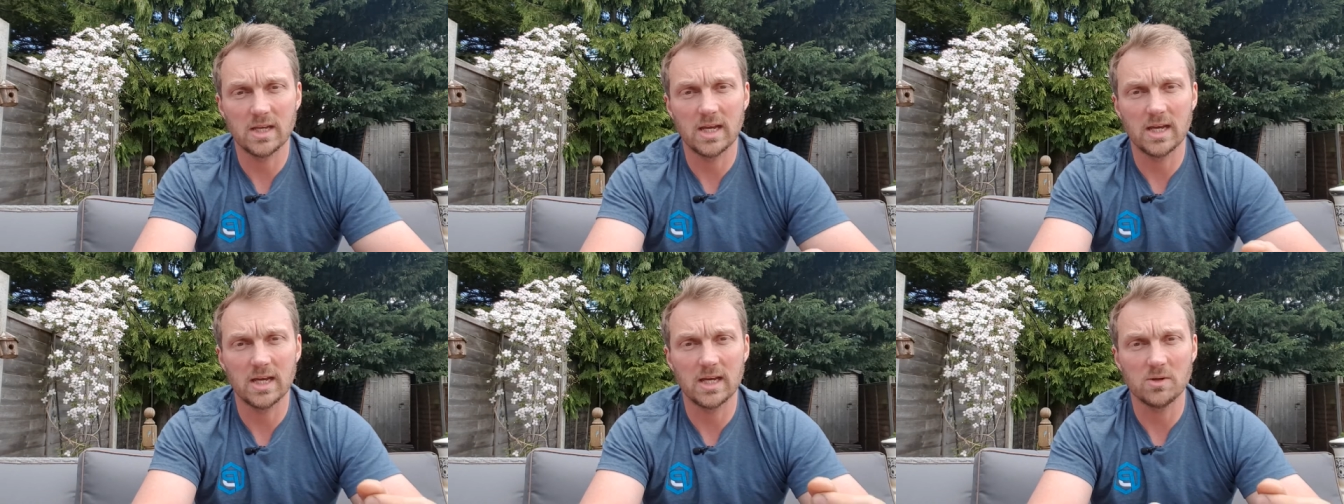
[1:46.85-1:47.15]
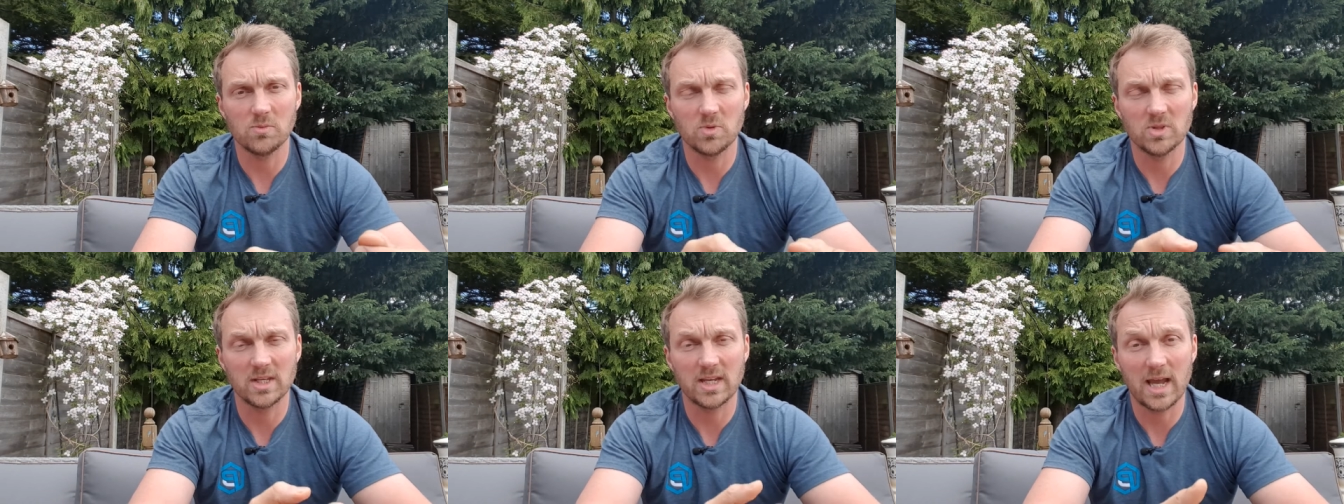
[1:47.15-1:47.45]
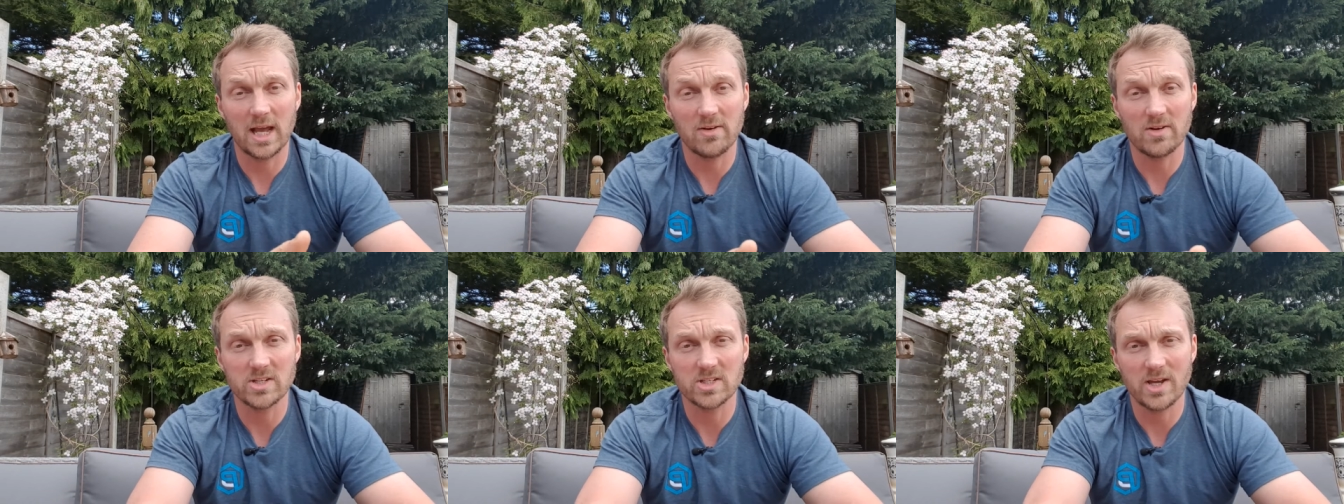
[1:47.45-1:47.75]
and with the
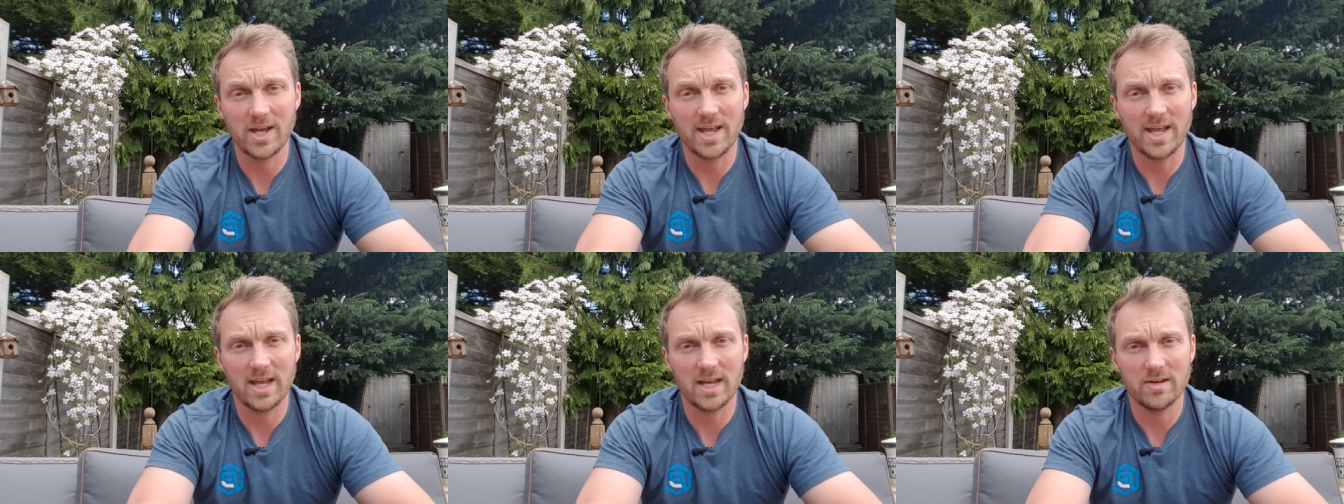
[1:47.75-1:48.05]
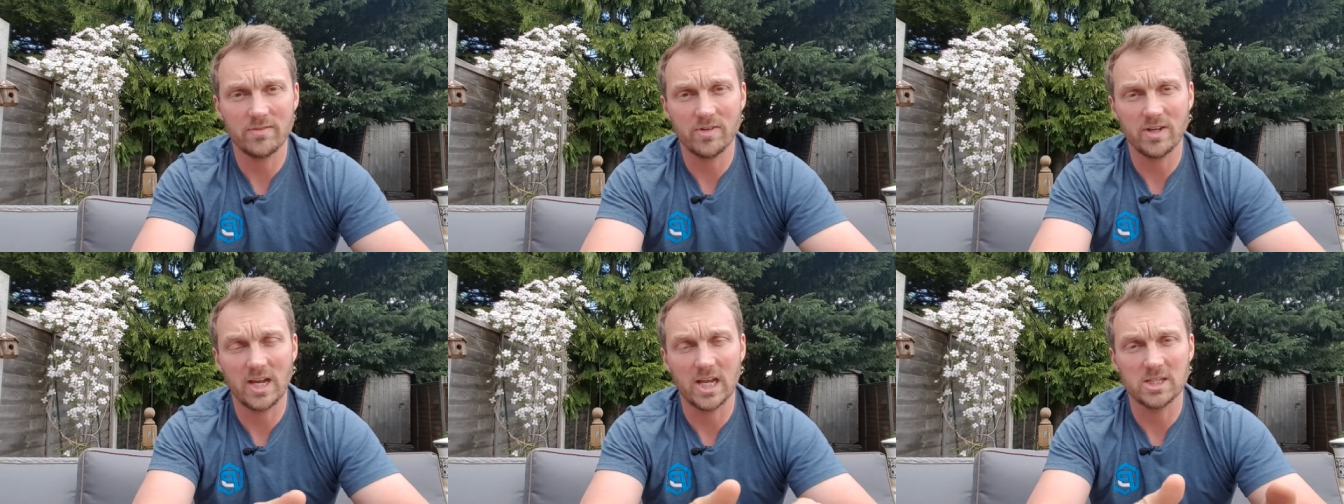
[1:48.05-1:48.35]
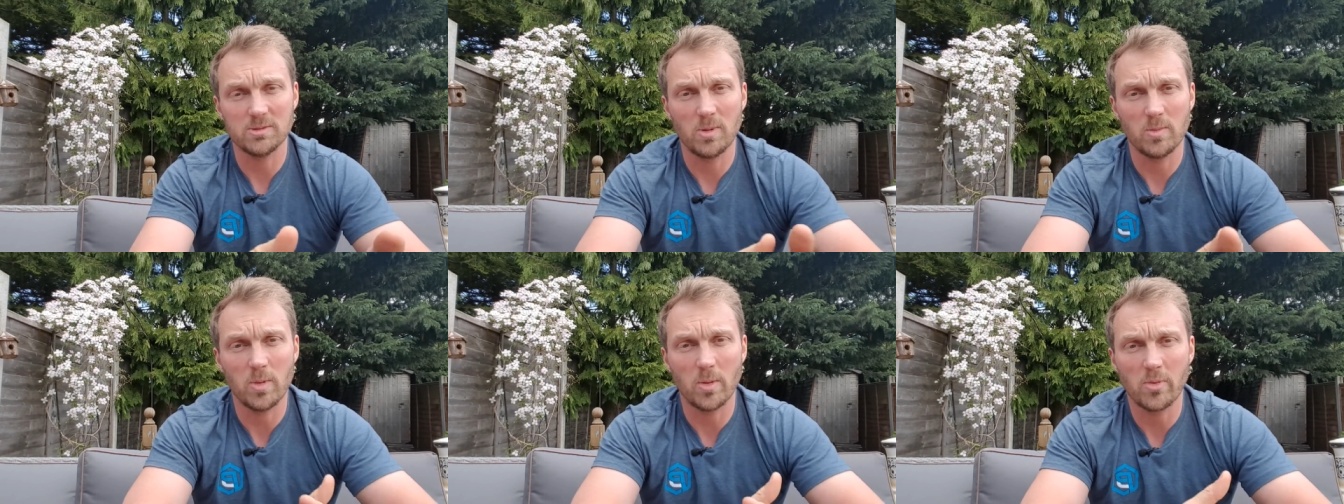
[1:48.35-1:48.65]
calories I have, it
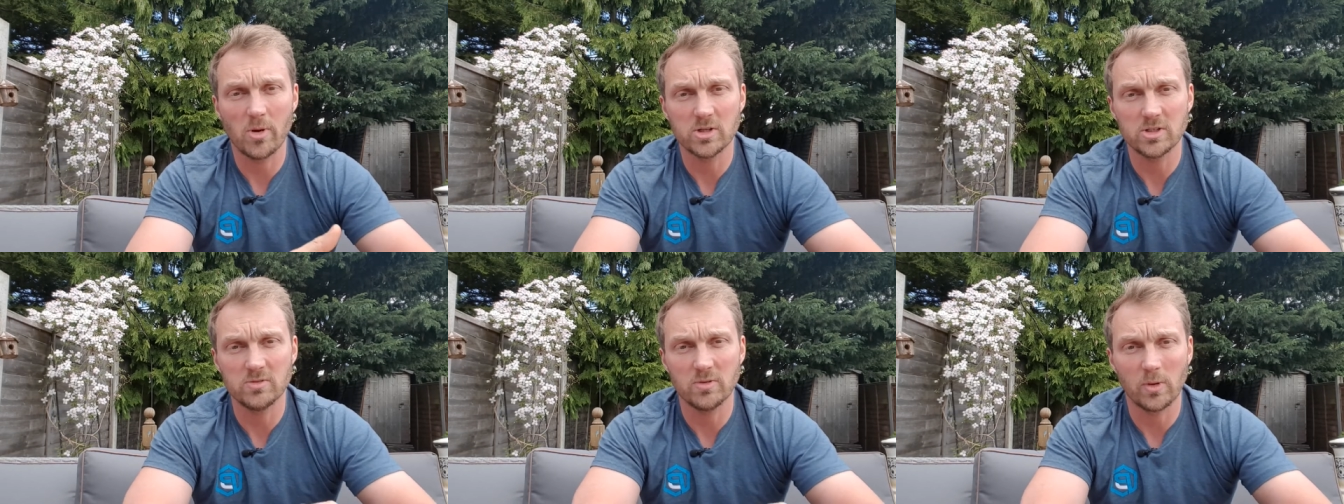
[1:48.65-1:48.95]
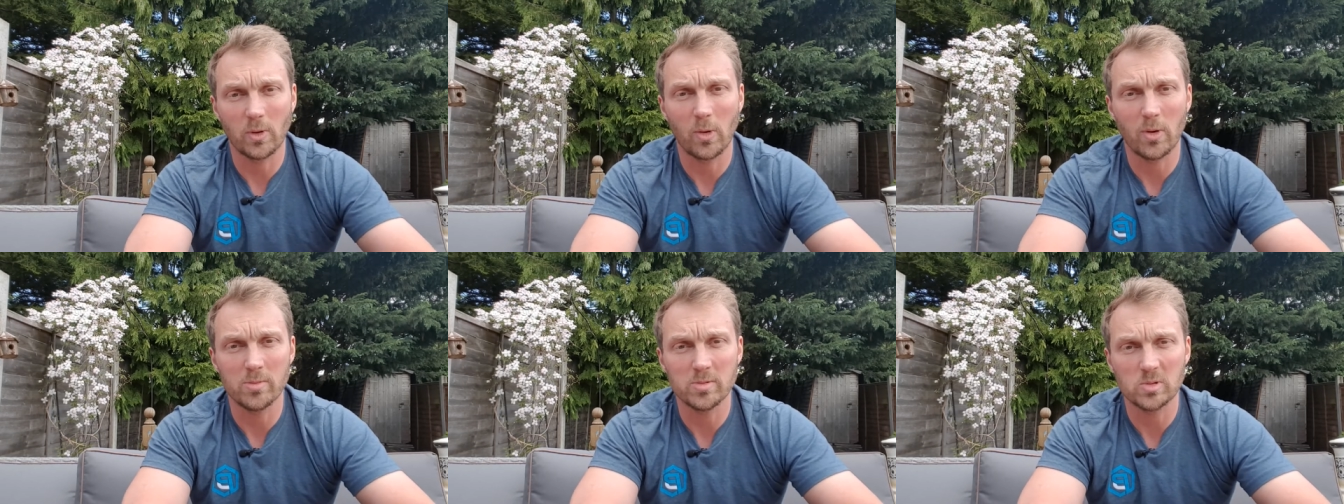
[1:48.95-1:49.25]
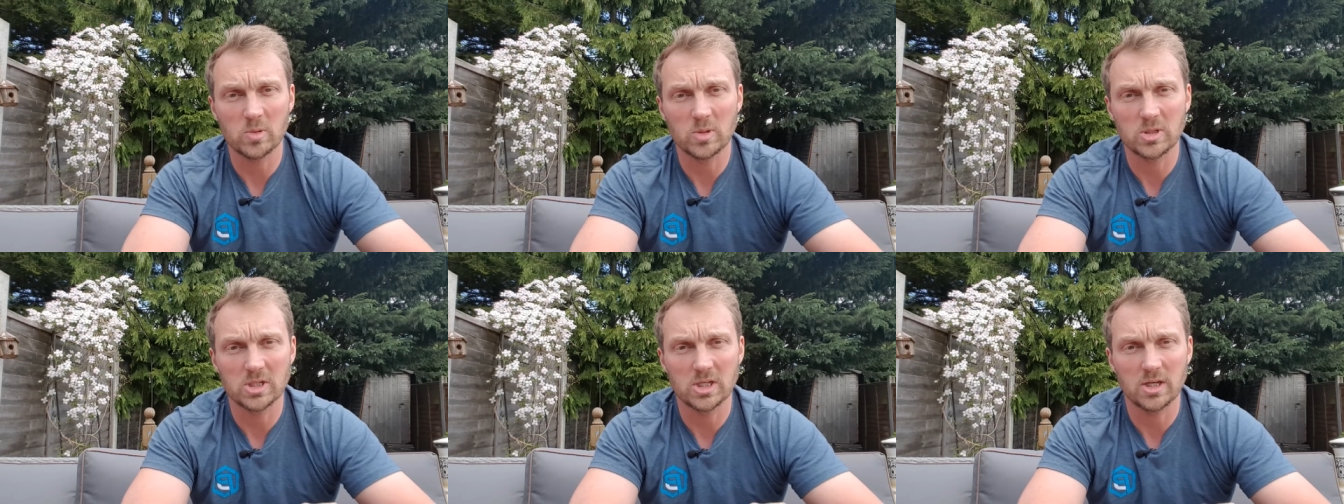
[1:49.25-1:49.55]
gets me my protein
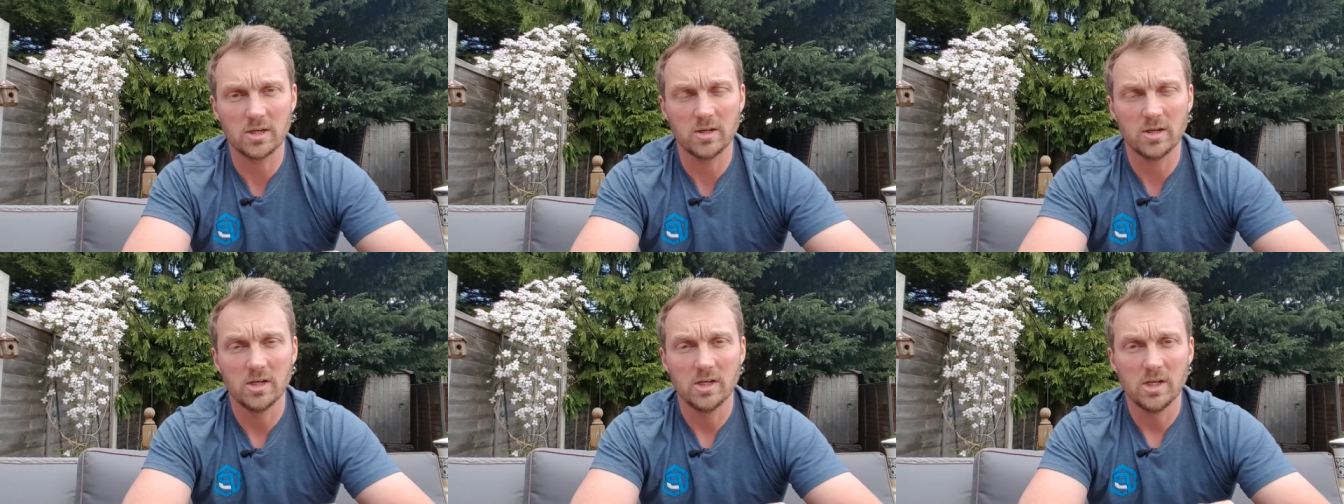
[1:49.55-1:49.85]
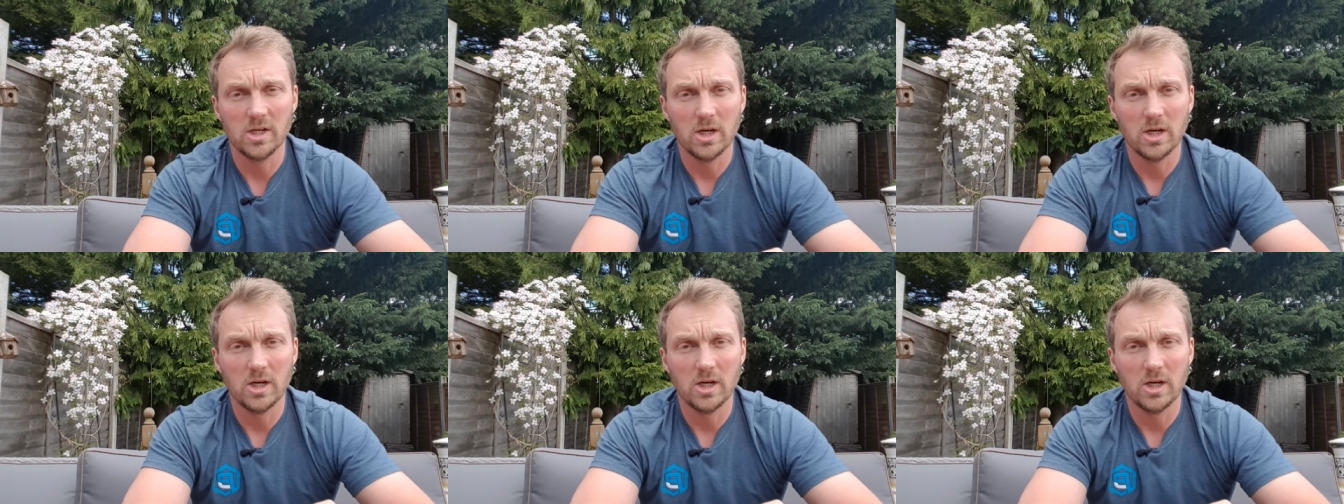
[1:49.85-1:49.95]
requirements, which are